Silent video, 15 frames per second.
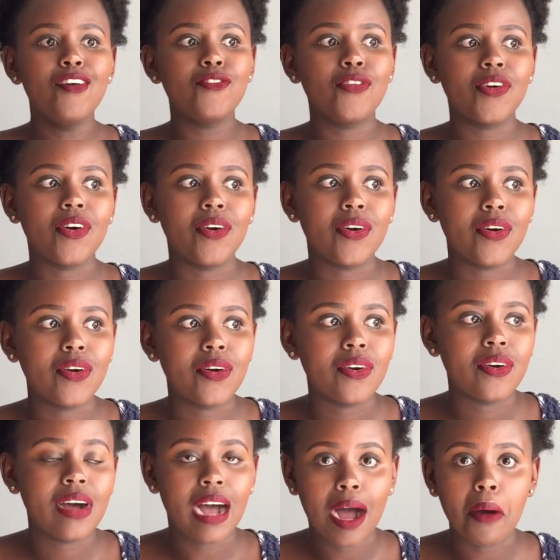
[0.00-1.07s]

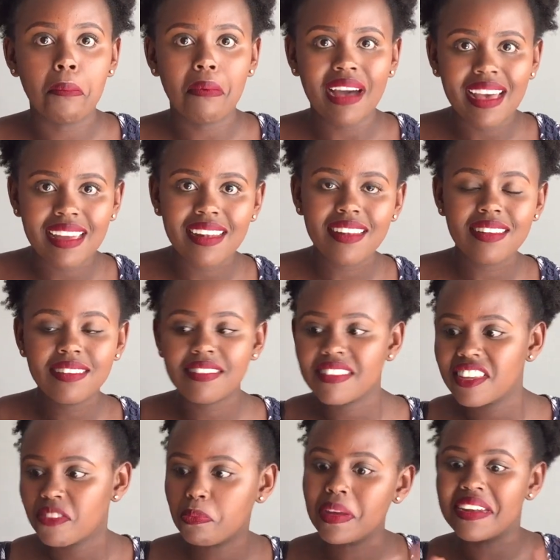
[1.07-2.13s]
for a while. It's
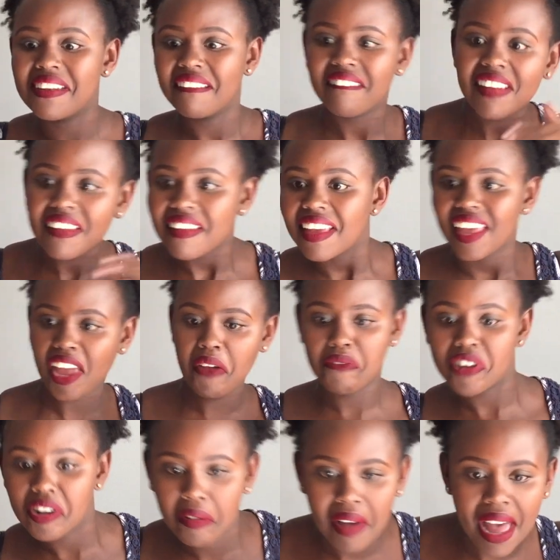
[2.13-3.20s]
just been
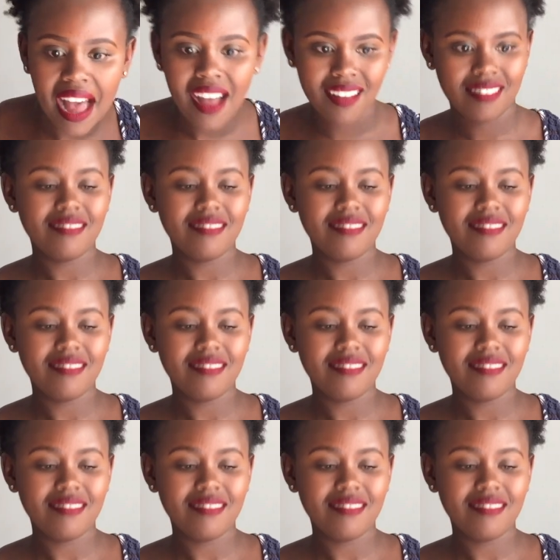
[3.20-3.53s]
everywhere.